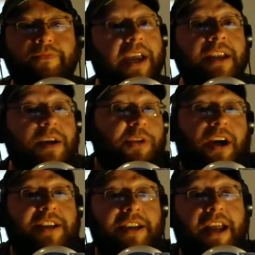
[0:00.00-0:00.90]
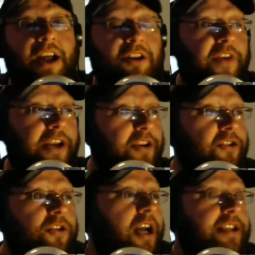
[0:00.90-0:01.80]
end up locked in an elevator, and
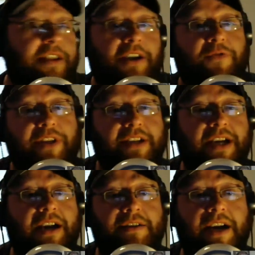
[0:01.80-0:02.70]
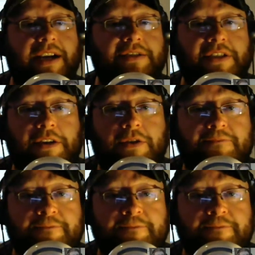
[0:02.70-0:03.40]
they're locked in there for the entire night. So